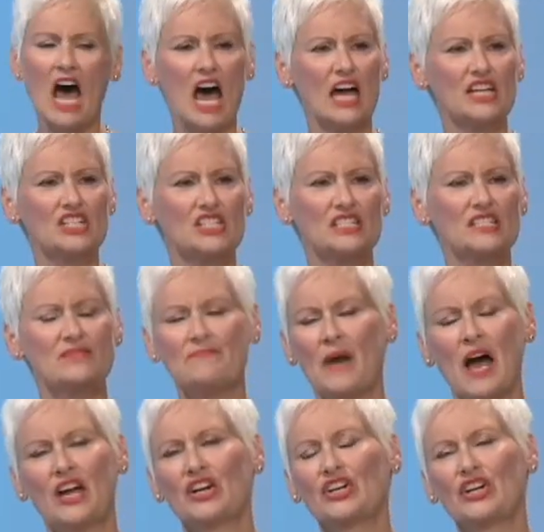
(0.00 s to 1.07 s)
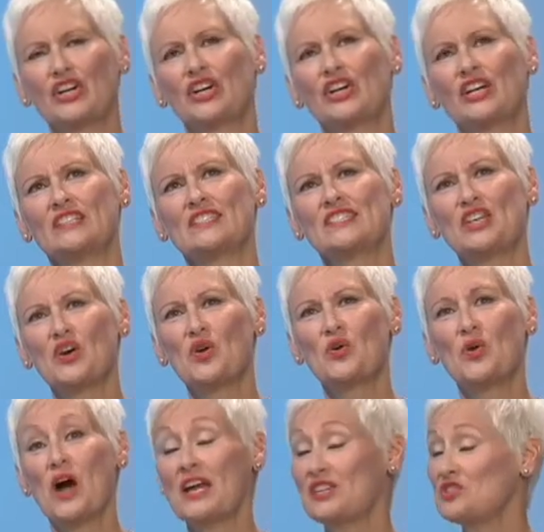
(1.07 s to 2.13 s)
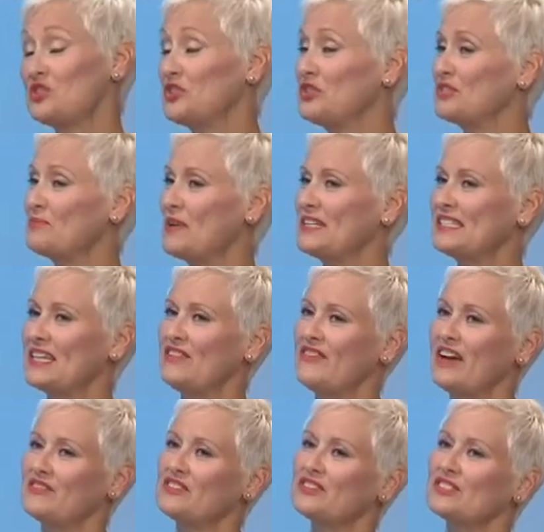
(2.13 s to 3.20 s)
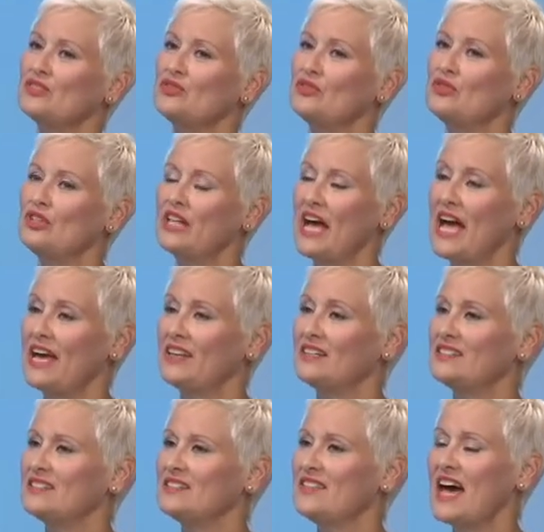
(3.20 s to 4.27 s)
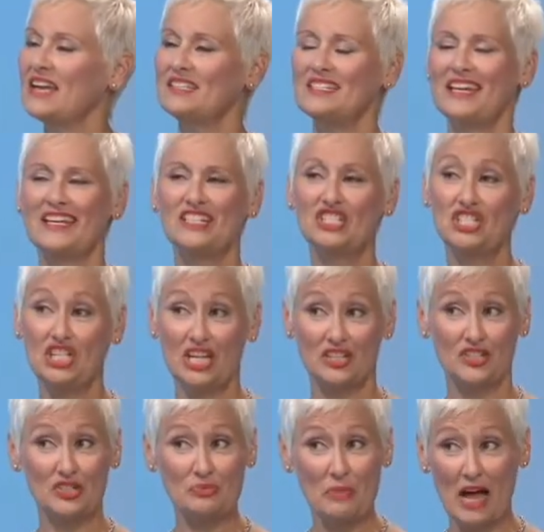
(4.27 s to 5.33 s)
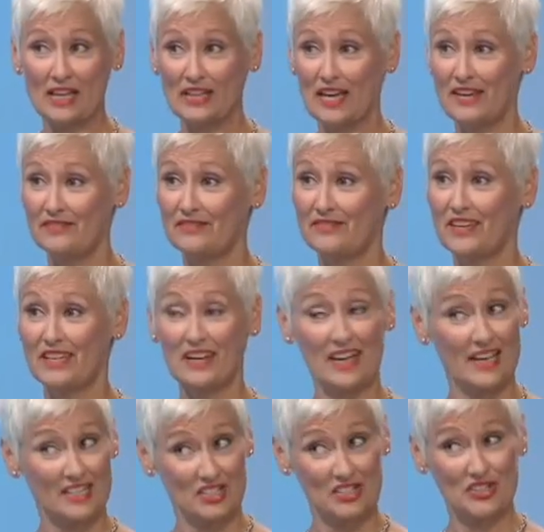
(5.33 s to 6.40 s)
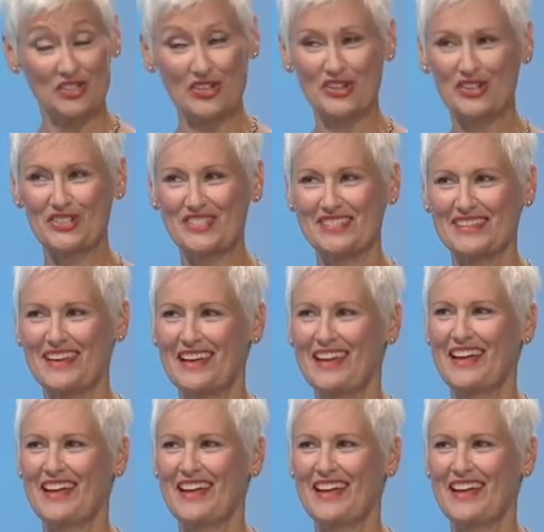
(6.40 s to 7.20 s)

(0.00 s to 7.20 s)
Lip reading: I just admired her. And so I introduced myself after school, and that day she entered my life, and I entered hers,